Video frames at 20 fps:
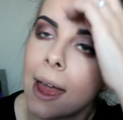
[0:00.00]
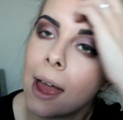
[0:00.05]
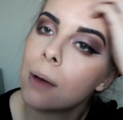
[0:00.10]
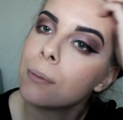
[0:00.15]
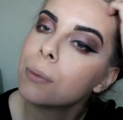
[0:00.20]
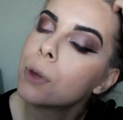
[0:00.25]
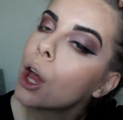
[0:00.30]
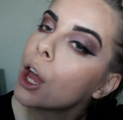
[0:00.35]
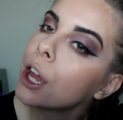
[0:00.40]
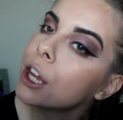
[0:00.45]

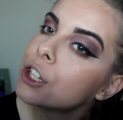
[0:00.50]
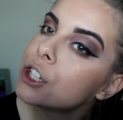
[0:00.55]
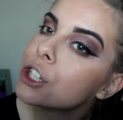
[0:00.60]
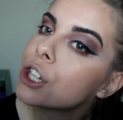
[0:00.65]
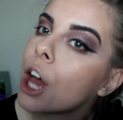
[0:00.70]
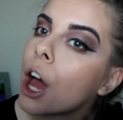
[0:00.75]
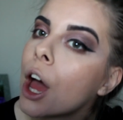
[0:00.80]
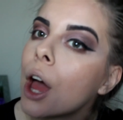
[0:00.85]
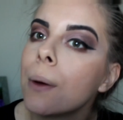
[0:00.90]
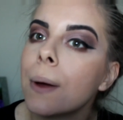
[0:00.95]
I'm going to
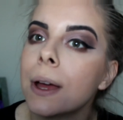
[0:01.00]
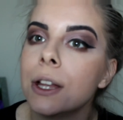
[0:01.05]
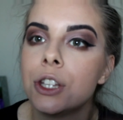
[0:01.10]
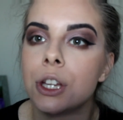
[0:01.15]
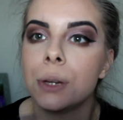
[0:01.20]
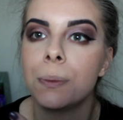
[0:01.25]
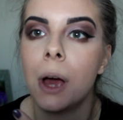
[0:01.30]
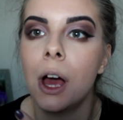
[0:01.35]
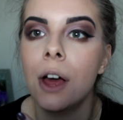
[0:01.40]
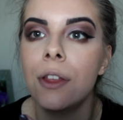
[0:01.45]
go and
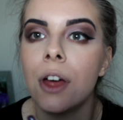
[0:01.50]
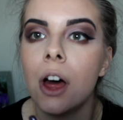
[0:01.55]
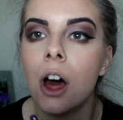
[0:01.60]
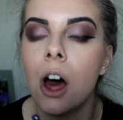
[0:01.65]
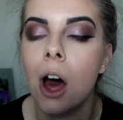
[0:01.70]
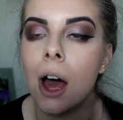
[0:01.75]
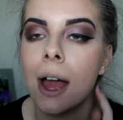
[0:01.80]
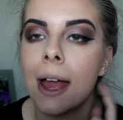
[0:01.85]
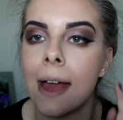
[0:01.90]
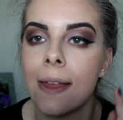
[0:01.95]
do my other
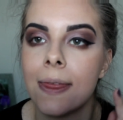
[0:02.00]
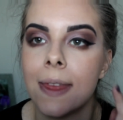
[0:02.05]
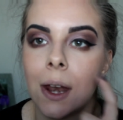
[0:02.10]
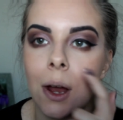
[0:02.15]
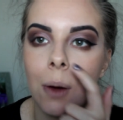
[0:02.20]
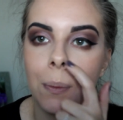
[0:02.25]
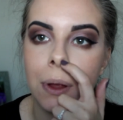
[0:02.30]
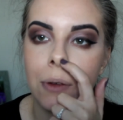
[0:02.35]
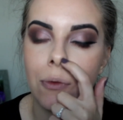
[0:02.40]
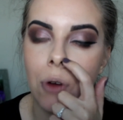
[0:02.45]
eye, and then
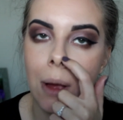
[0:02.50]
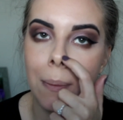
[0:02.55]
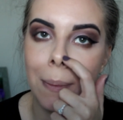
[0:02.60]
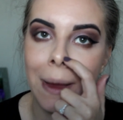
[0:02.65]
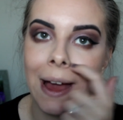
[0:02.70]
I'll be right